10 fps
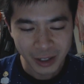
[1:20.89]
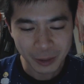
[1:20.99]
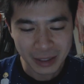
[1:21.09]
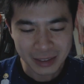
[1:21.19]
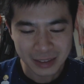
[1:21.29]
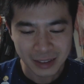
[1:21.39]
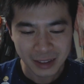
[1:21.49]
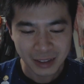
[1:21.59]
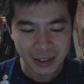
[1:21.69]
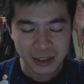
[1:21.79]
Anyways,
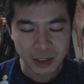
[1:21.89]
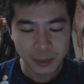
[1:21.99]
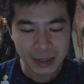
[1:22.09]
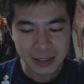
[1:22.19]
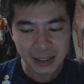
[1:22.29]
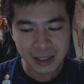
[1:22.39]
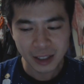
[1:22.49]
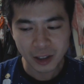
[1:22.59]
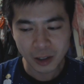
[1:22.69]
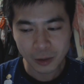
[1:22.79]
so basically,
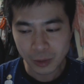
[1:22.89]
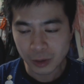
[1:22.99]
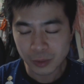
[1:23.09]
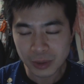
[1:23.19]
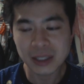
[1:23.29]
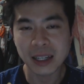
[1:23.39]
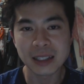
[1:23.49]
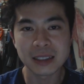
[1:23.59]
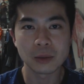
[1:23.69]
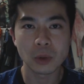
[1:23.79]
I was really
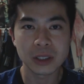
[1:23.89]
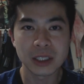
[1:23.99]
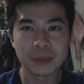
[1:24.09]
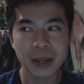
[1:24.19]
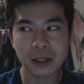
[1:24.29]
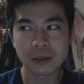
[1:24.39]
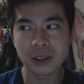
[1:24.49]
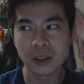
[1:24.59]
keen to watch his panel.